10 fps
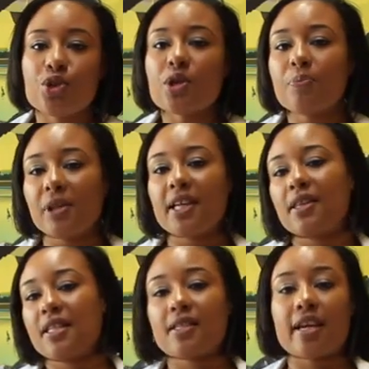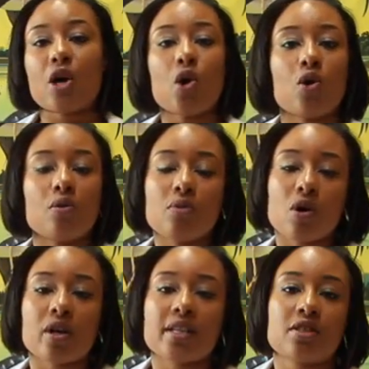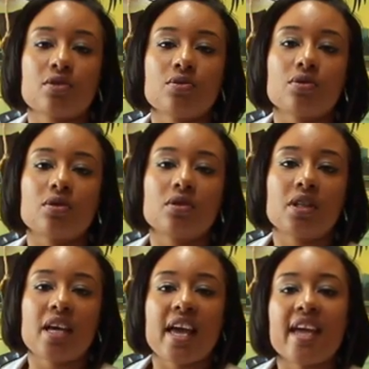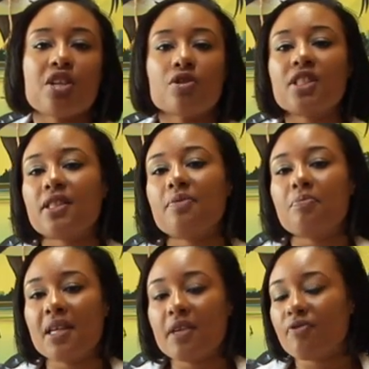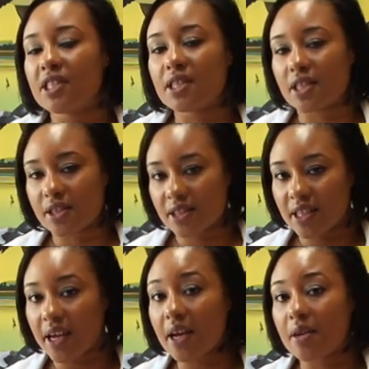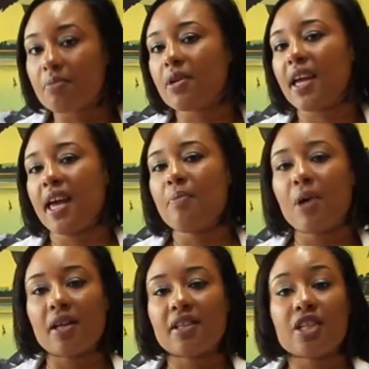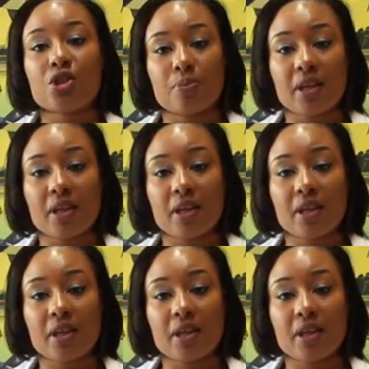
You can plant these at home or at school, and you'll see many visitors come and pollinate your